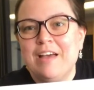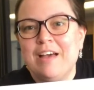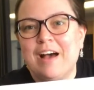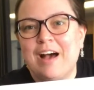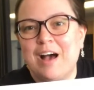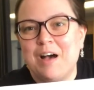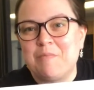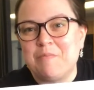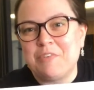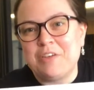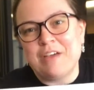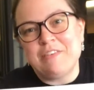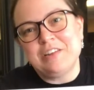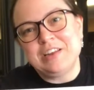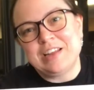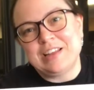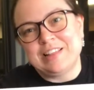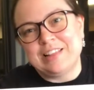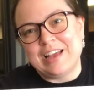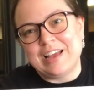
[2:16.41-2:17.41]
If you haven't
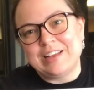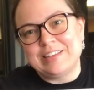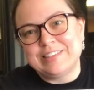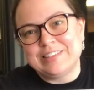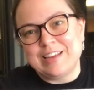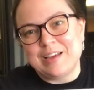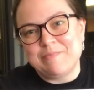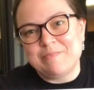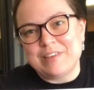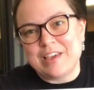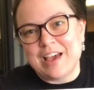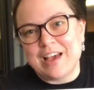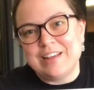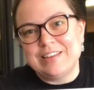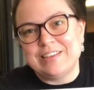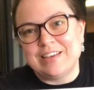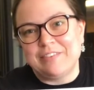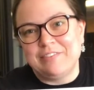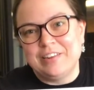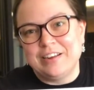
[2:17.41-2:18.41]
done that step yet,
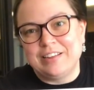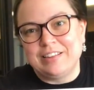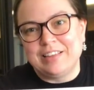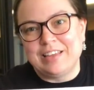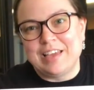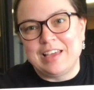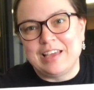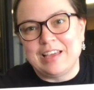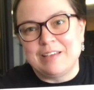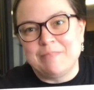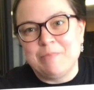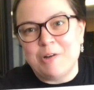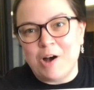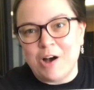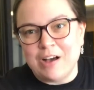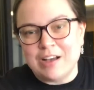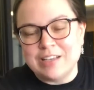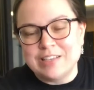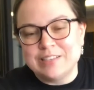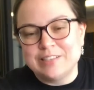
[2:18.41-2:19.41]
definitely
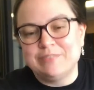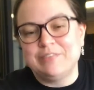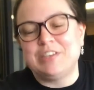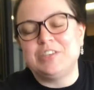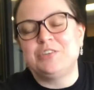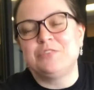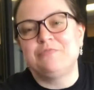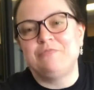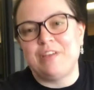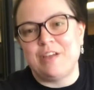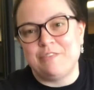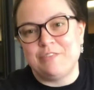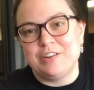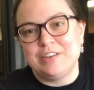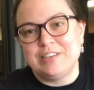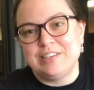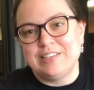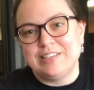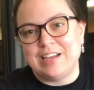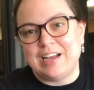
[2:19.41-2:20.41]
pause, find your favorite
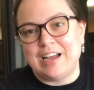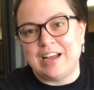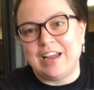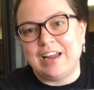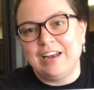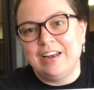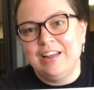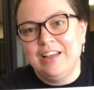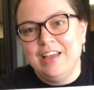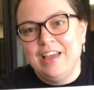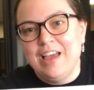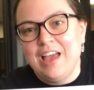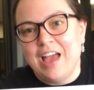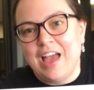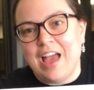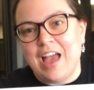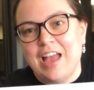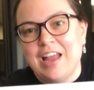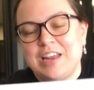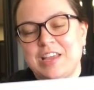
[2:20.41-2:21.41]
design,
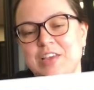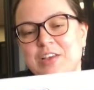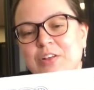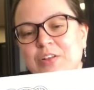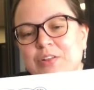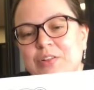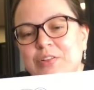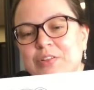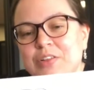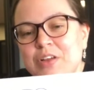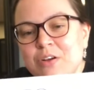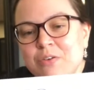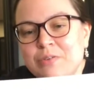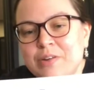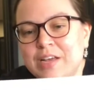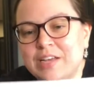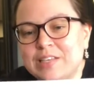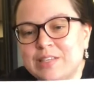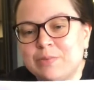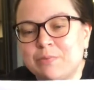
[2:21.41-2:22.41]
and you'll
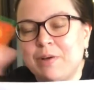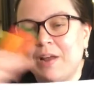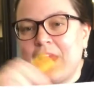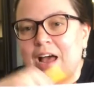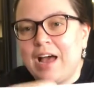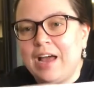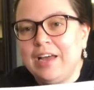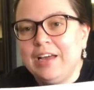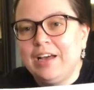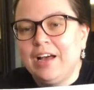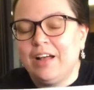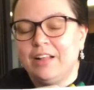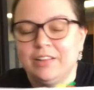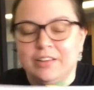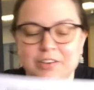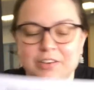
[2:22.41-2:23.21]
notice when I colored